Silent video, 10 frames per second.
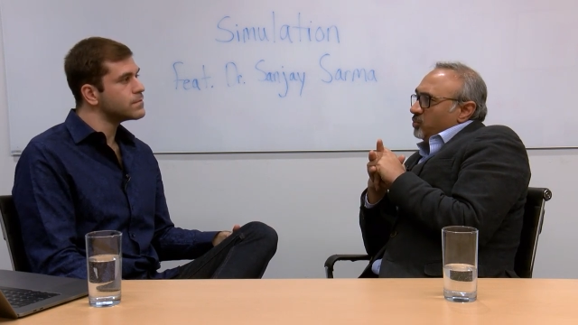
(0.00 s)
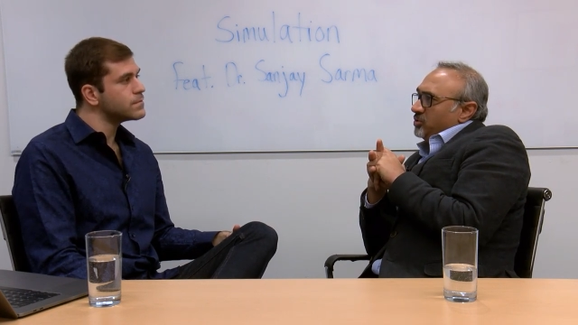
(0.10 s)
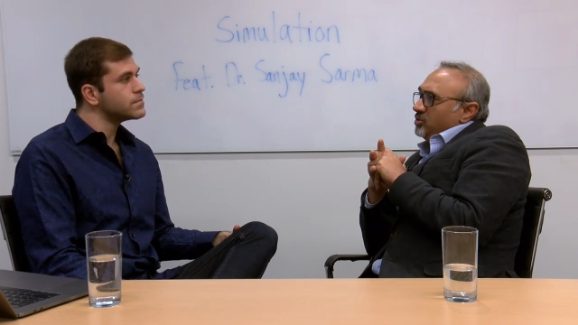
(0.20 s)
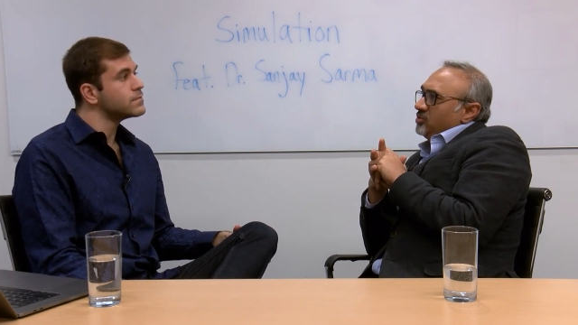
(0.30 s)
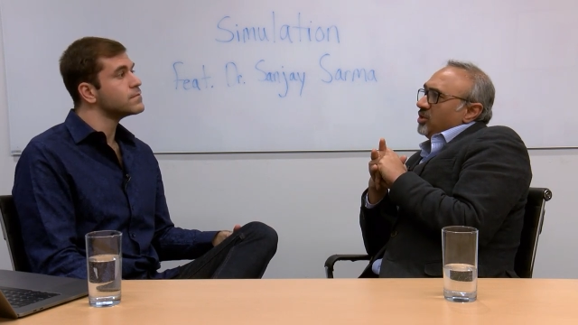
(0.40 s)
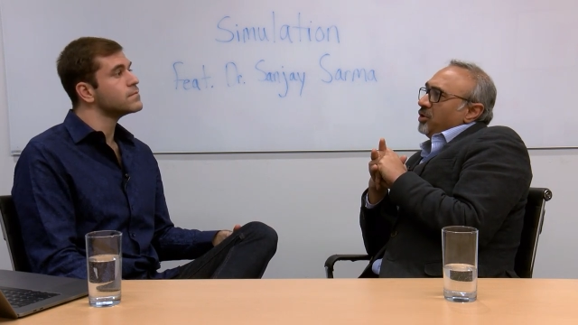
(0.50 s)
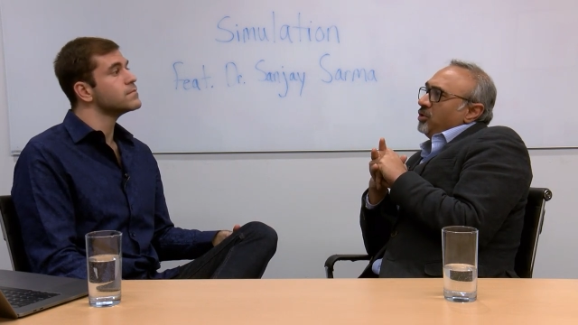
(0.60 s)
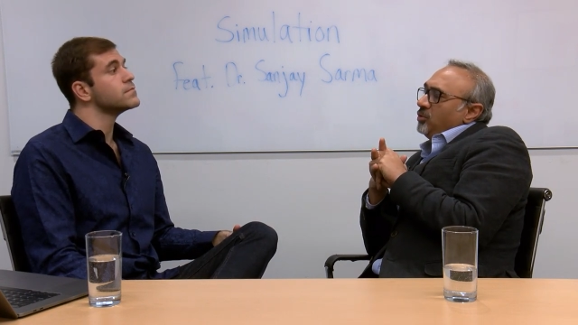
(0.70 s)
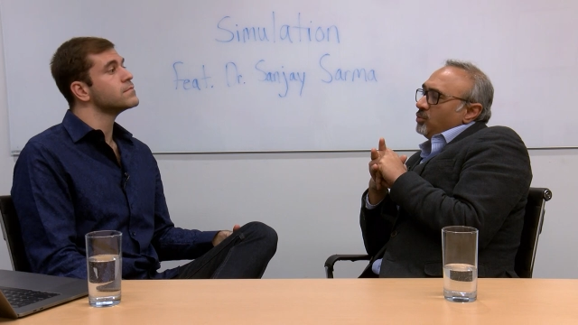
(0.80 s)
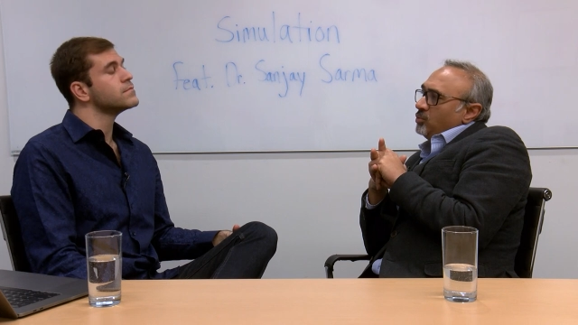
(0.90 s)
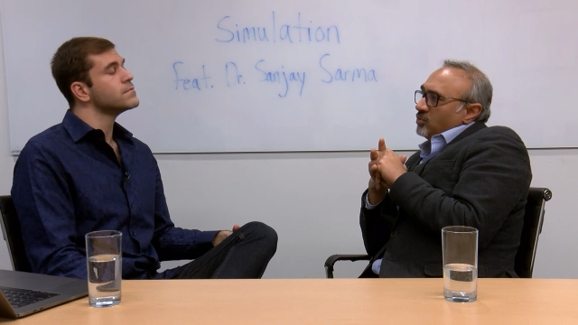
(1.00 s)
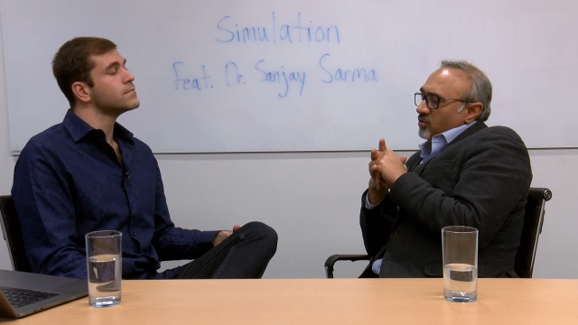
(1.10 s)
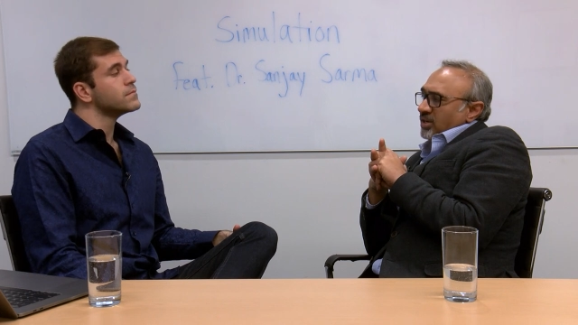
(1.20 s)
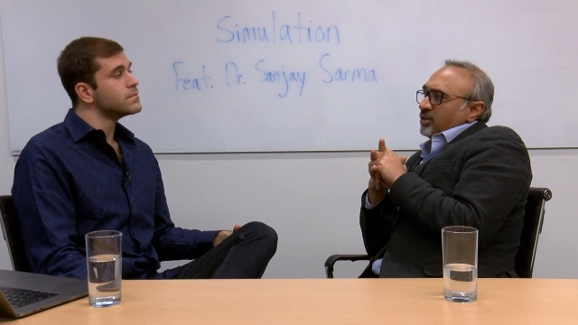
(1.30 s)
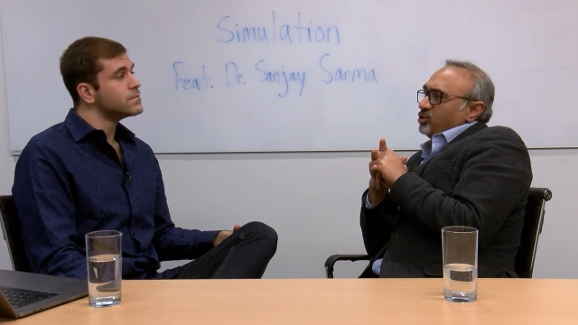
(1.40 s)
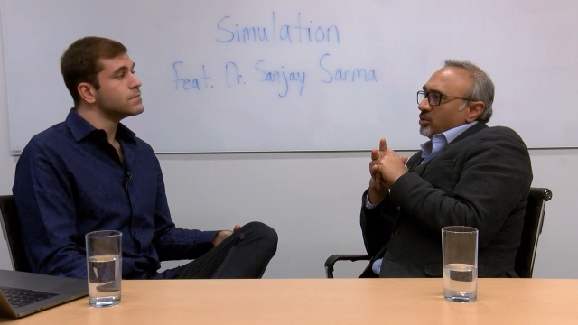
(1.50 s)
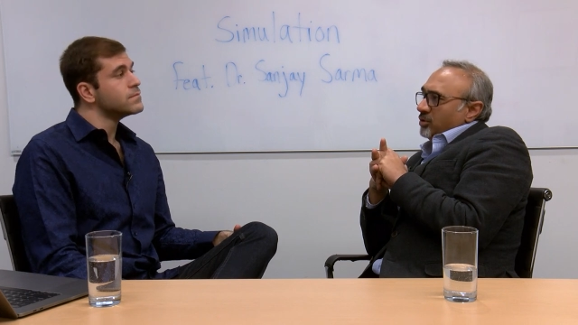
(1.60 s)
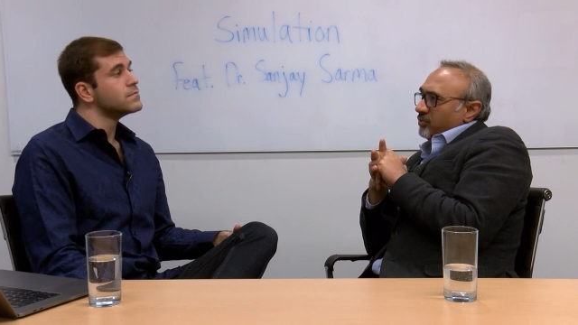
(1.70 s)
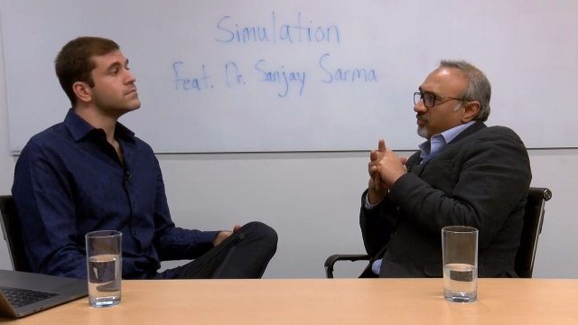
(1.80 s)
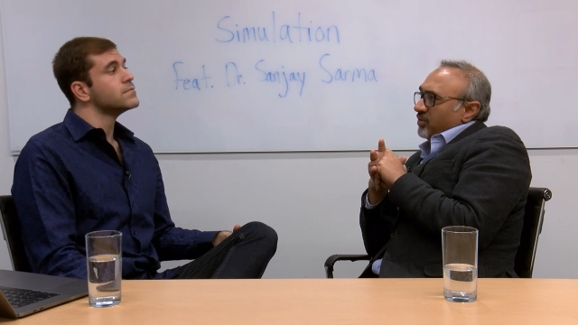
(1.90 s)
Speaker 1: which is a new credential that
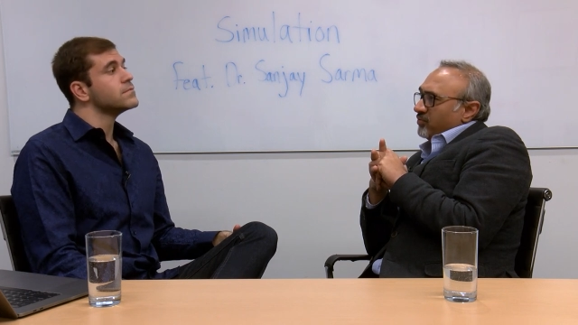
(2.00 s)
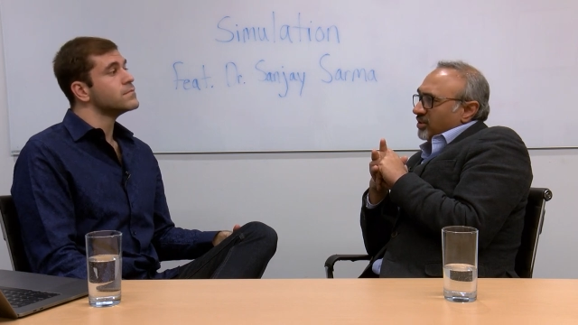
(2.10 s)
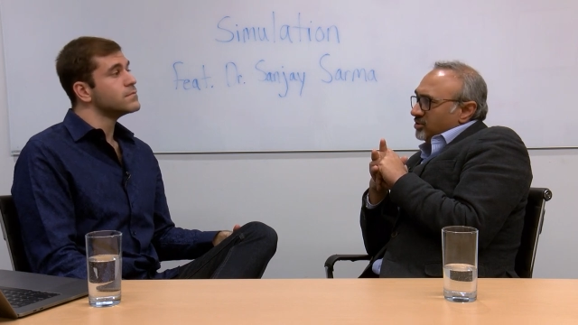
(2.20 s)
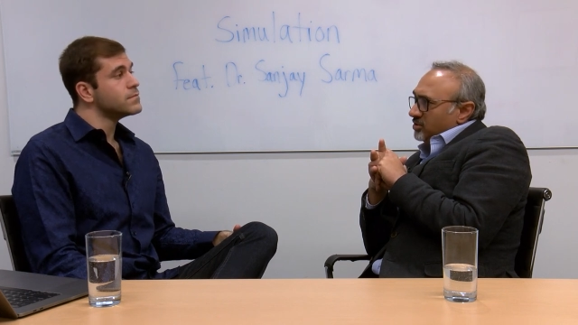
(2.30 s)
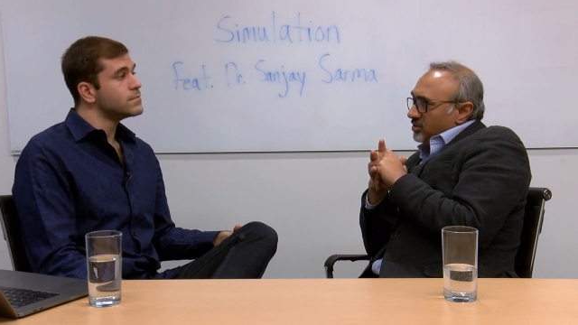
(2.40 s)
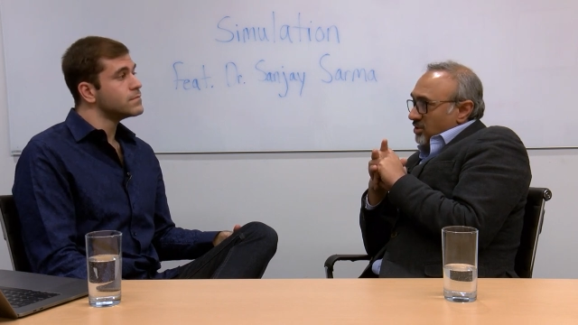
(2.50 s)
we've invented.